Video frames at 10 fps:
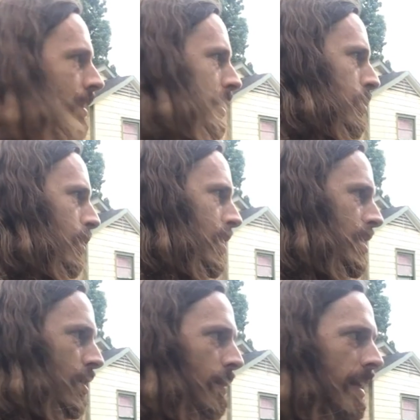This one
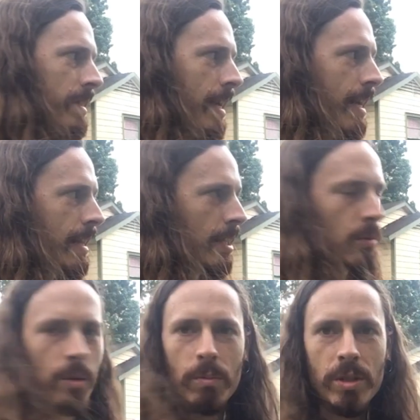still might take,
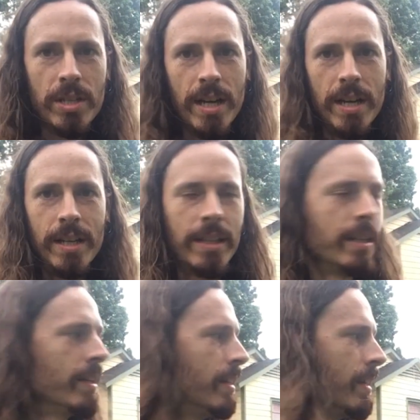this one was done.
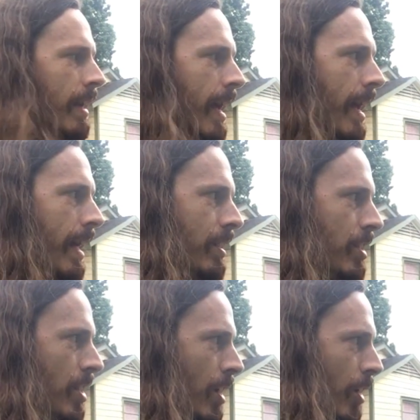And
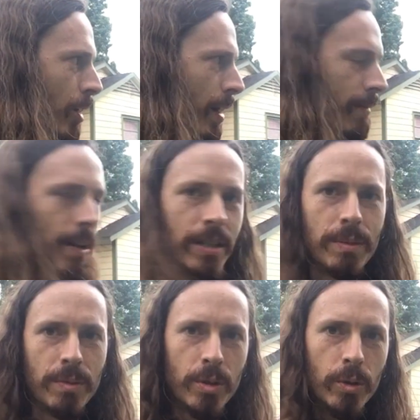so I found
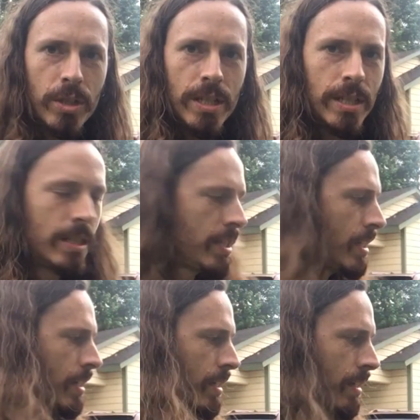some sources,
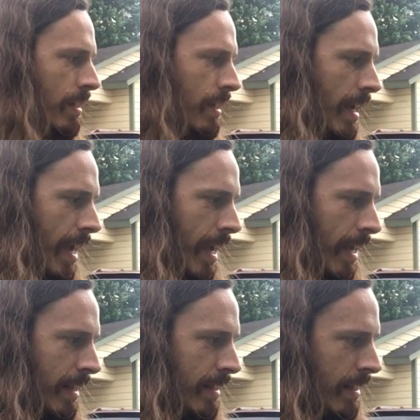
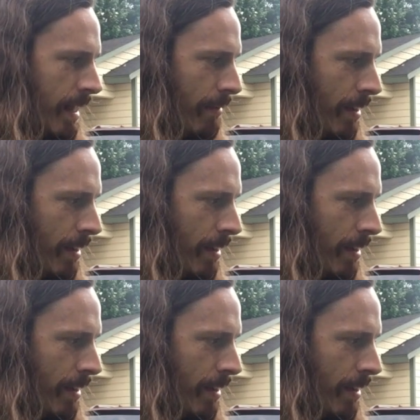and I